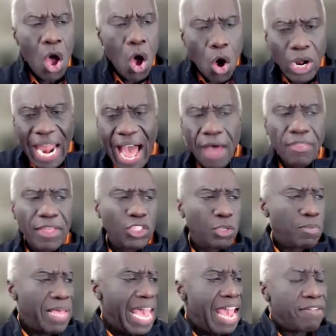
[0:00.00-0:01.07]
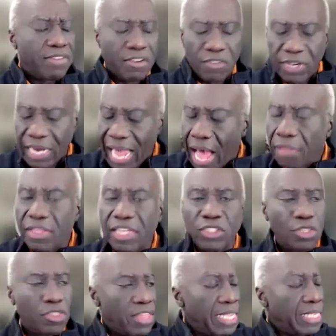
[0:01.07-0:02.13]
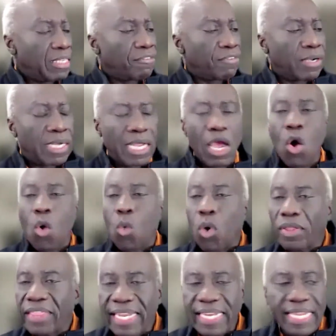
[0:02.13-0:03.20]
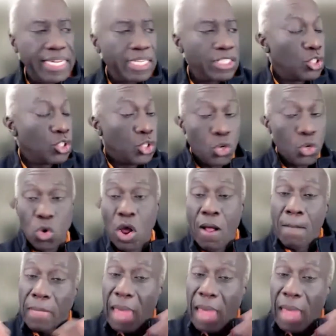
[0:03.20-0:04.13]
on how they should behave differently, how they should think differently, what they needed to do.